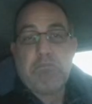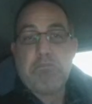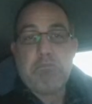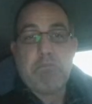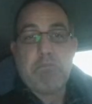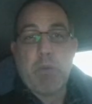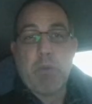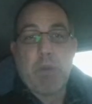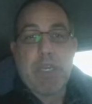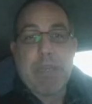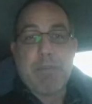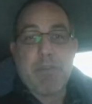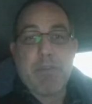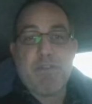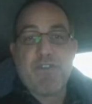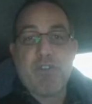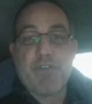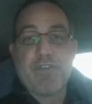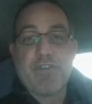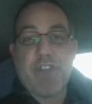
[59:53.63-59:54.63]
they would have kept the
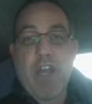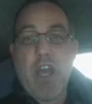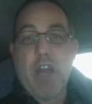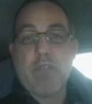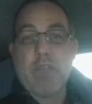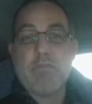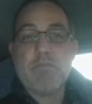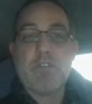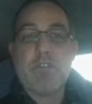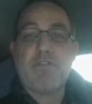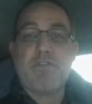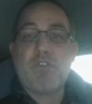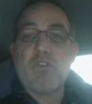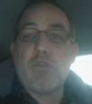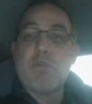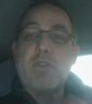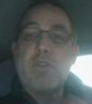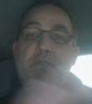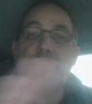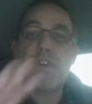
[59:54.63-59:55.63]
fuel flat. The fuel would
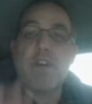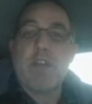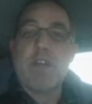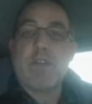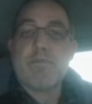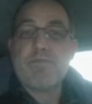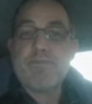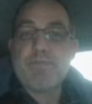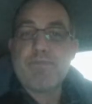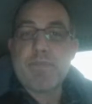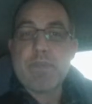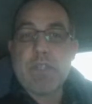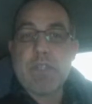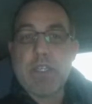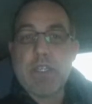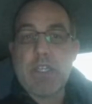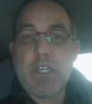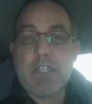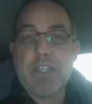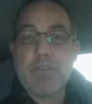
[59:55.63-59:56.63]
have been fine.
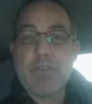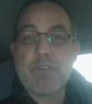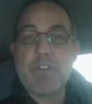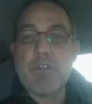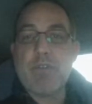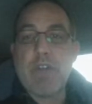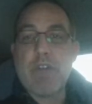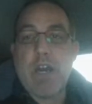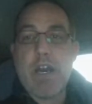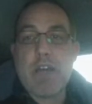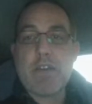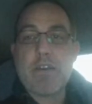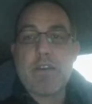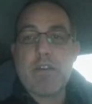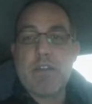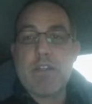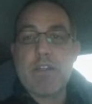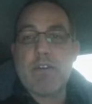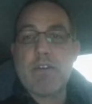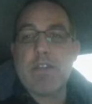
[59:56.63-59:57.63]
Luckily, there was no knock
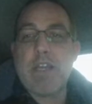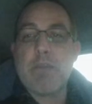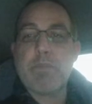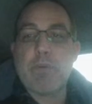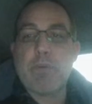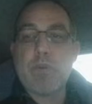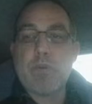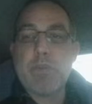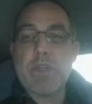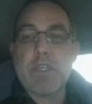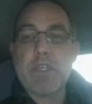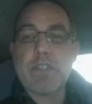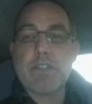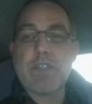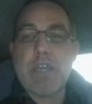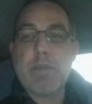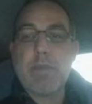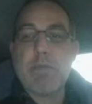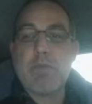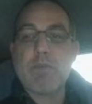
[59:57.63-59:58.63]
during that pull because the
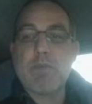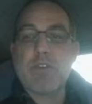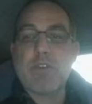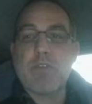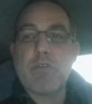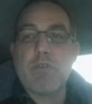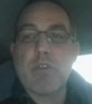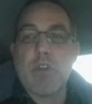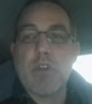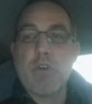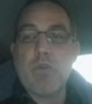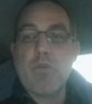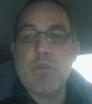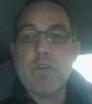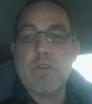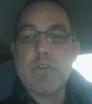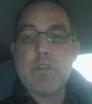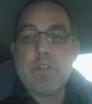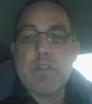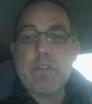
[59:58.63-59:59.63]
timing was so low.
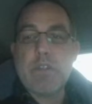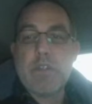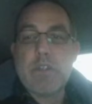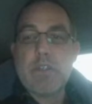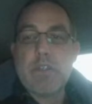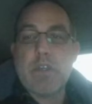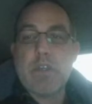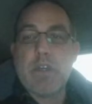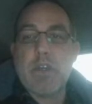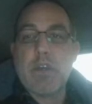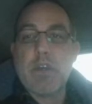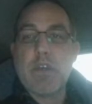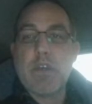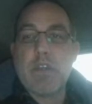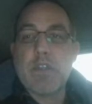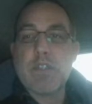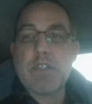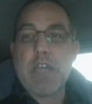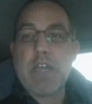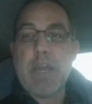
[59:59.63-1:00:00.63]

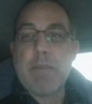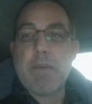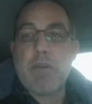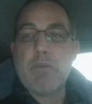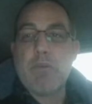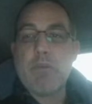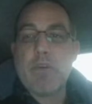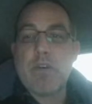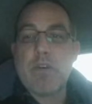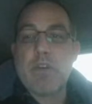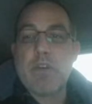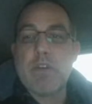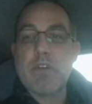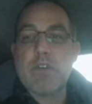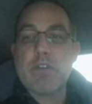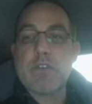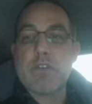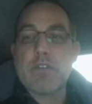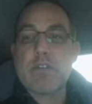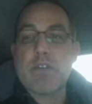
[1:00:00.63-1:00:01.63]
The timing
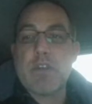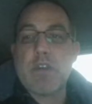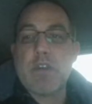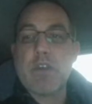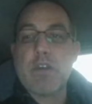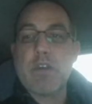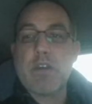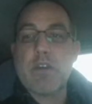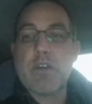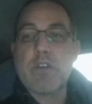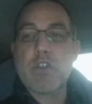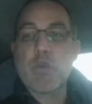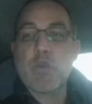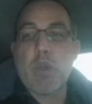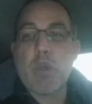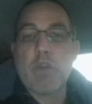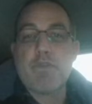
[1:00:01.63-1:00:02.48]
was 12